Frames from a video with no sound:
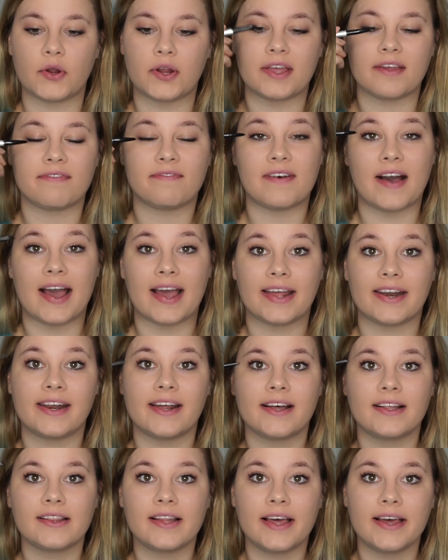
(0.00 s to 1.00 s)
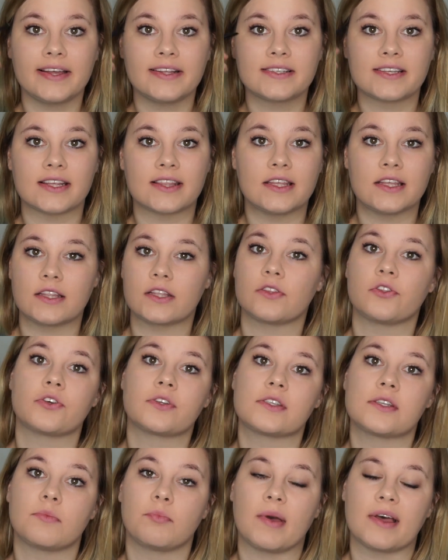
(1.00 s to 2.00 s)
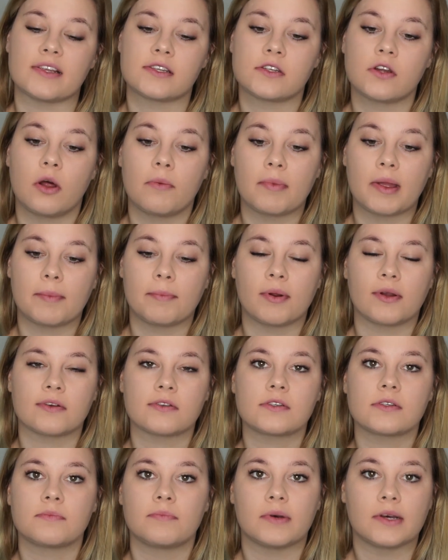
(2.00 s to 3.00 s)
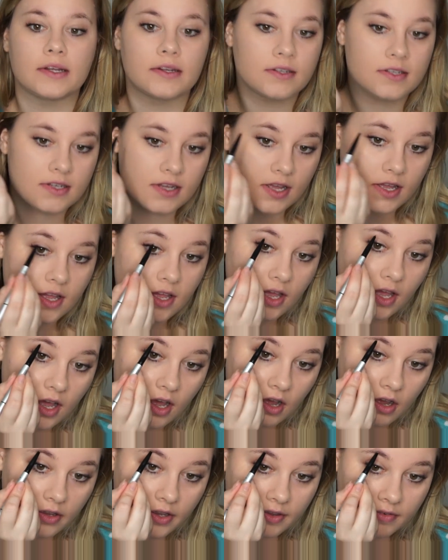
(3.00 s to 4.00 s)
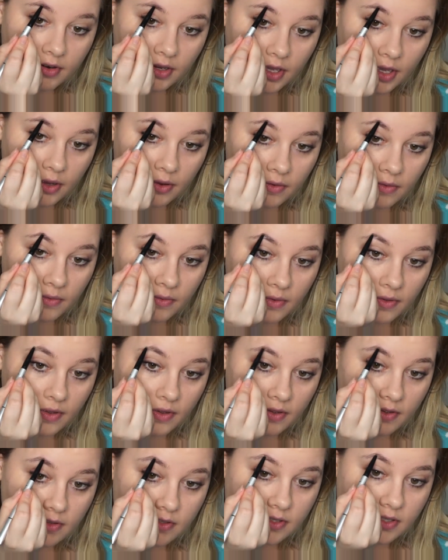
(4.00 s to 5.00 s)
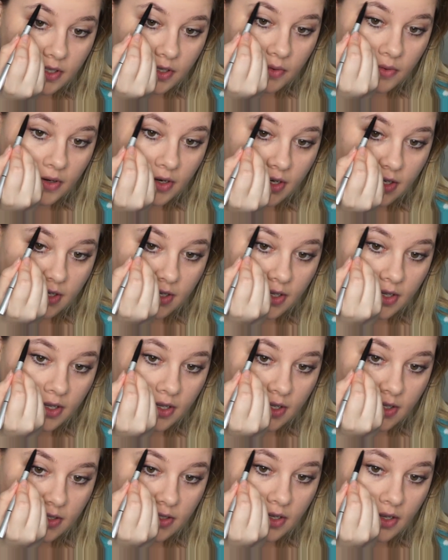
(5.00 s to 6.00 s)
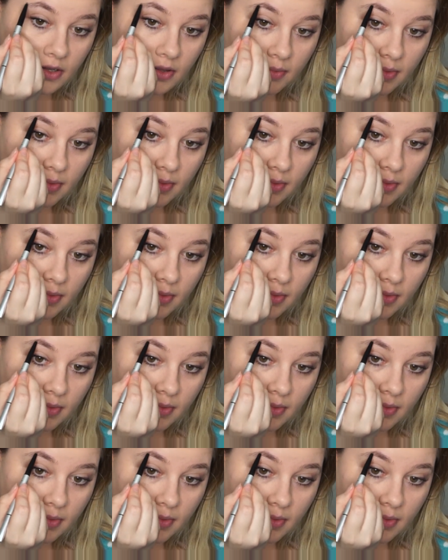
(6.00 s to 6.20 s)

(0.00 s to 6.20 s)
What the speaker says: fine lines. I think it looks the best on my brows, but I'll give it a go. I'll see what it's all